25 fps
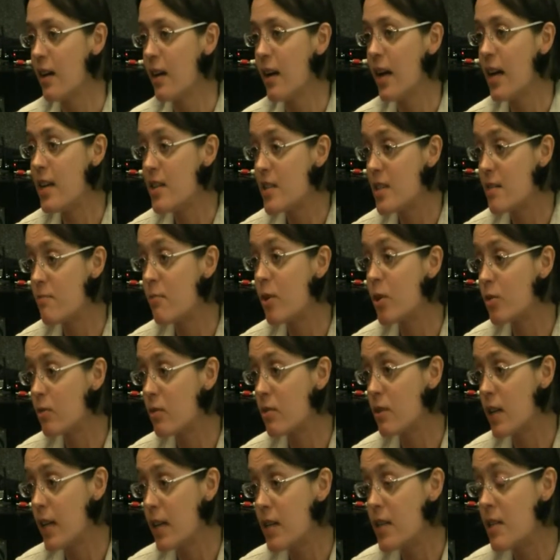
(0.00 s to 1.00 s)
and,
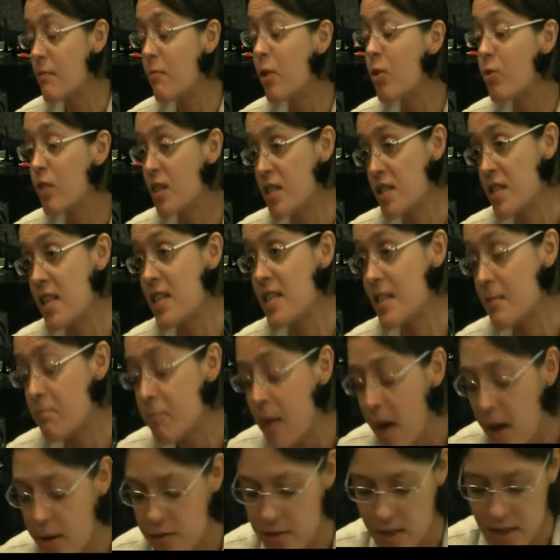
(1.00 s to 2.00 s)
and democracy is
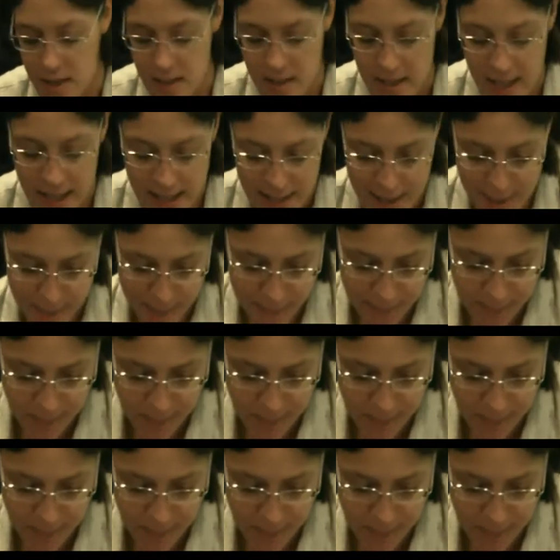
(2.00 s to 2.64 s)
about, he says.